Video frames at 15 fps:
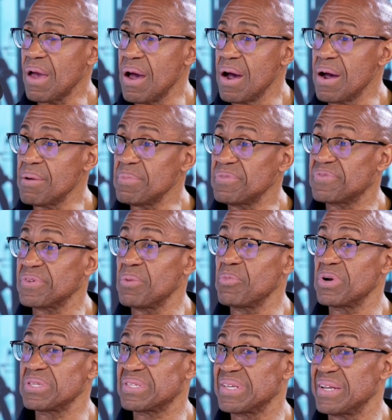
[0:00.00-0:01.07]
If
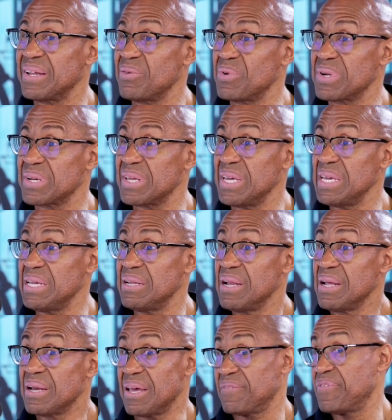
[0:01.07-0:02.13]
someone say they want to eat,
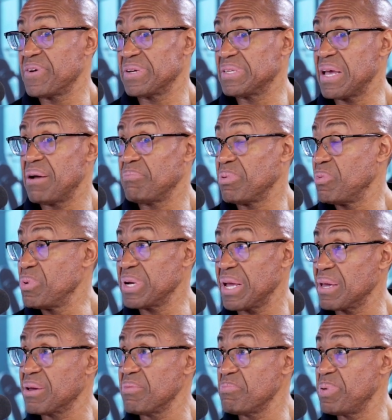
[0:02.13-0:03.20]
like for example, when I
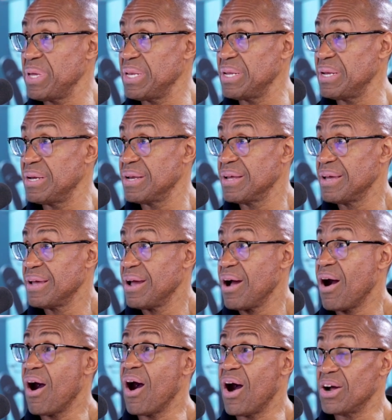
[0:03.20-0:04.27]
competed
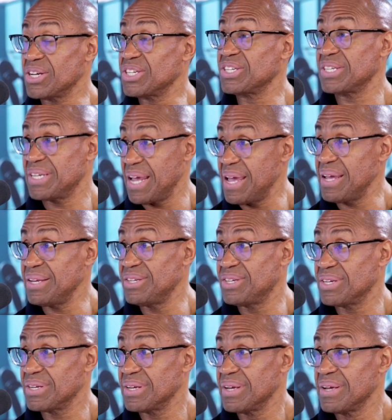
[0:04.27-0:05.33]
on
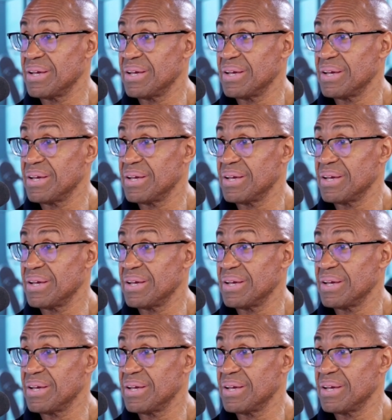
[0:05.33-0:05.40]
stage,